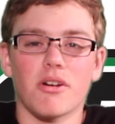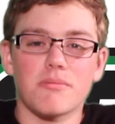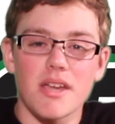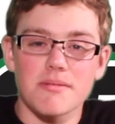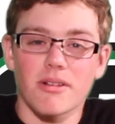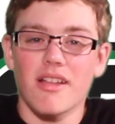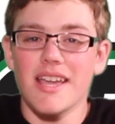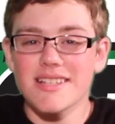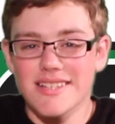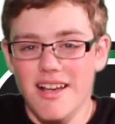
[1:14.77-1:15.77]
both baseball
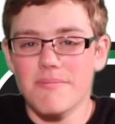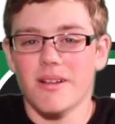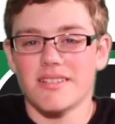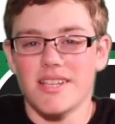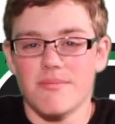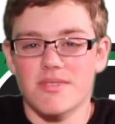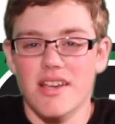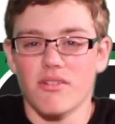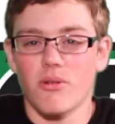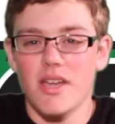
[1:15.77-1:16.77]
and softball teams
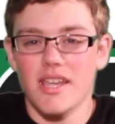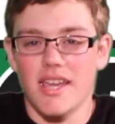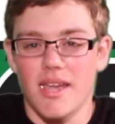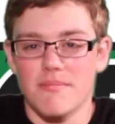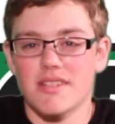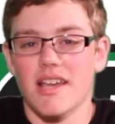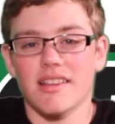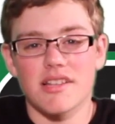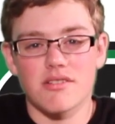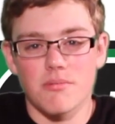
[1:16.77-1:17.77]
have away games at
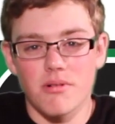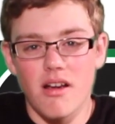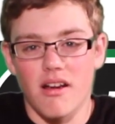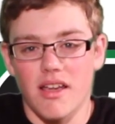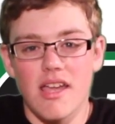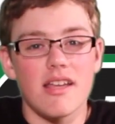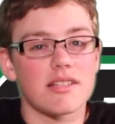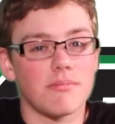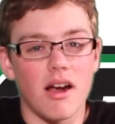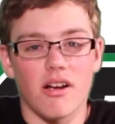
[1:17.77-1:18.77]
Lester Prairie.
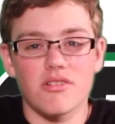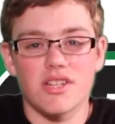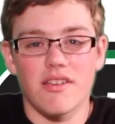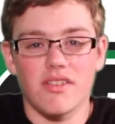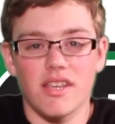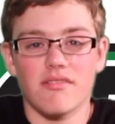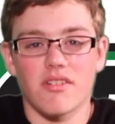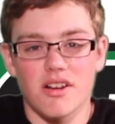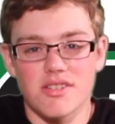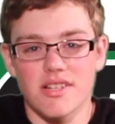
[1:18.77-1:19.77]
Tomorrow, JV and
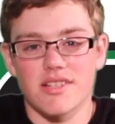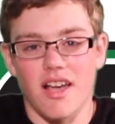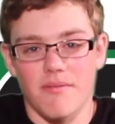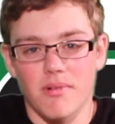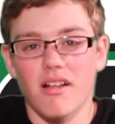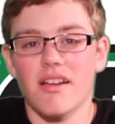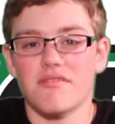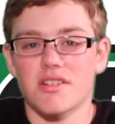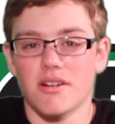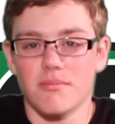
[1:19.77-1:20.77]
varsity softball have
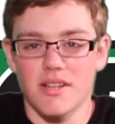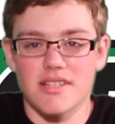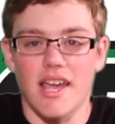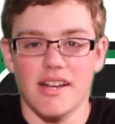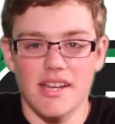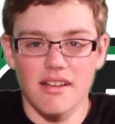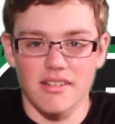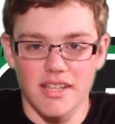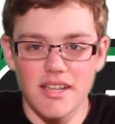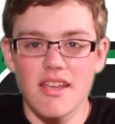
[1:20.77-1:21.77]
tournaments at
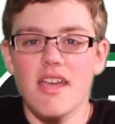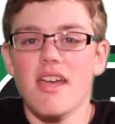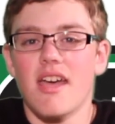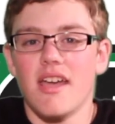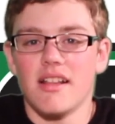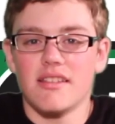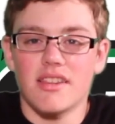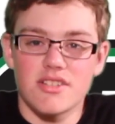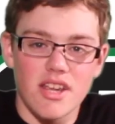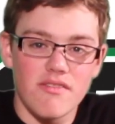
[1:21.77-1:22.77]
Nicollet, and
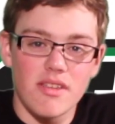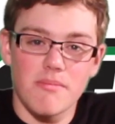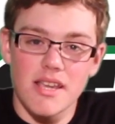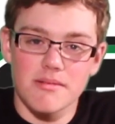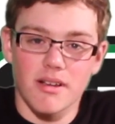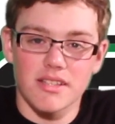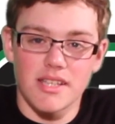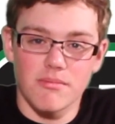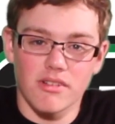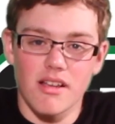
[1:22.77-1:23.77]
the JV baseball
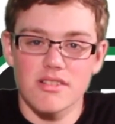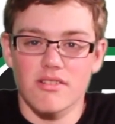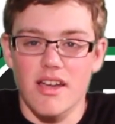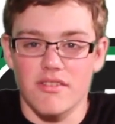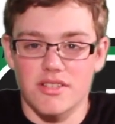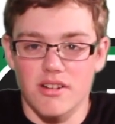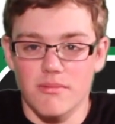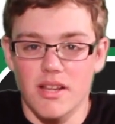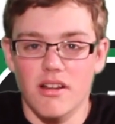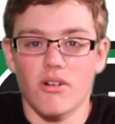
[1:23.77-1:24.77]
team will also have a
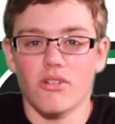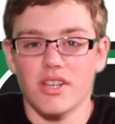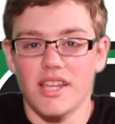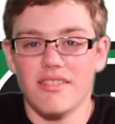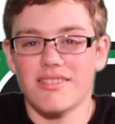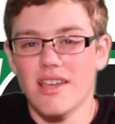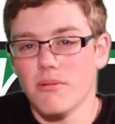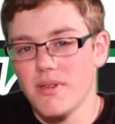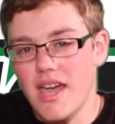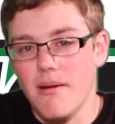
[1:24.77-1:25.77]
tournament, only they'll
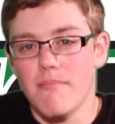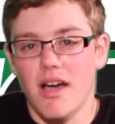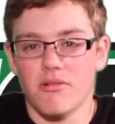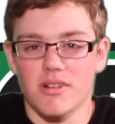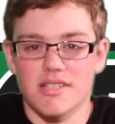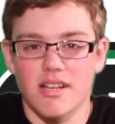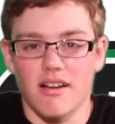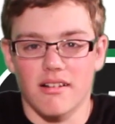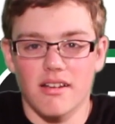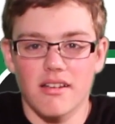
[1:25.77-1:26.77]
be at Mound
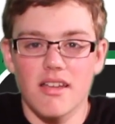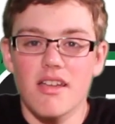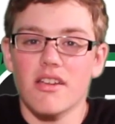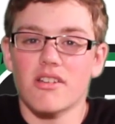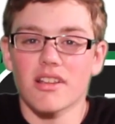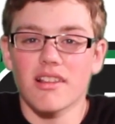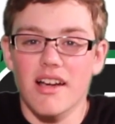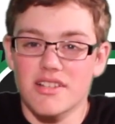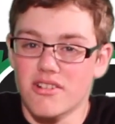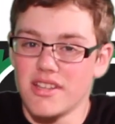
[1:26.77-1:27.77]
Westonka. Good
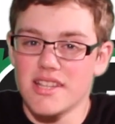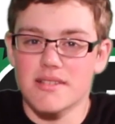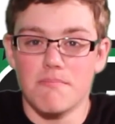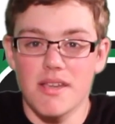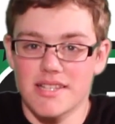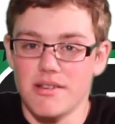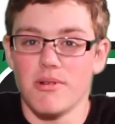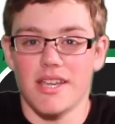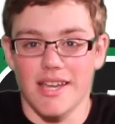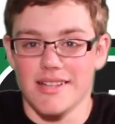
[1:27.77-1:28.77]
luck during this busy
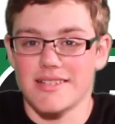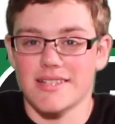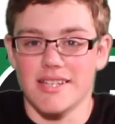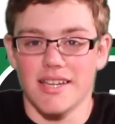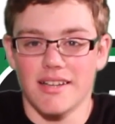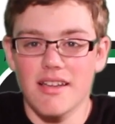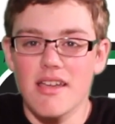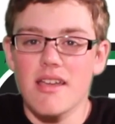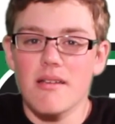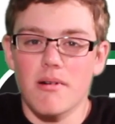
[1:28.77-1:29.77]
weekend, Sting.
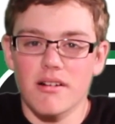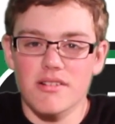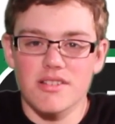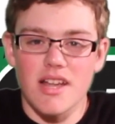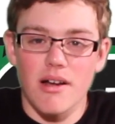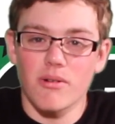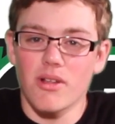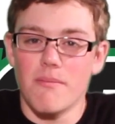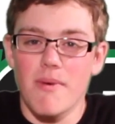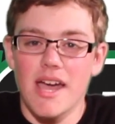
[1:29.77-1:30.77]
Parker Stockwell
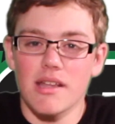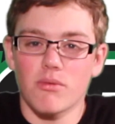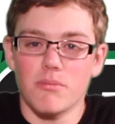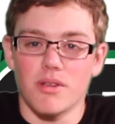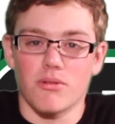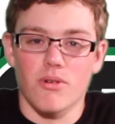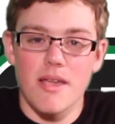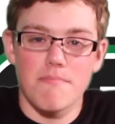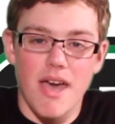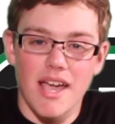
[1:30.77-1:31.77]
and Maddie will be
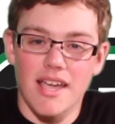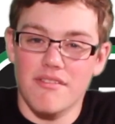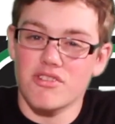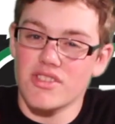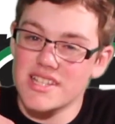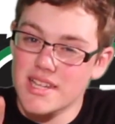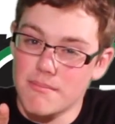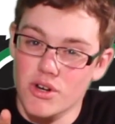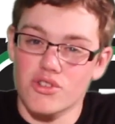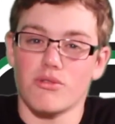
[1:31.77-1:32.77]
right back after this
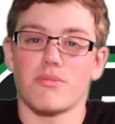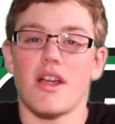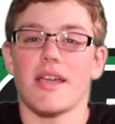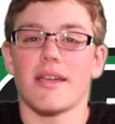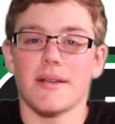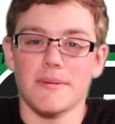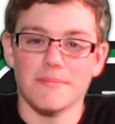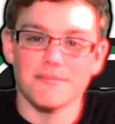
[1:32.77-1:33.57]
commercial break. I'm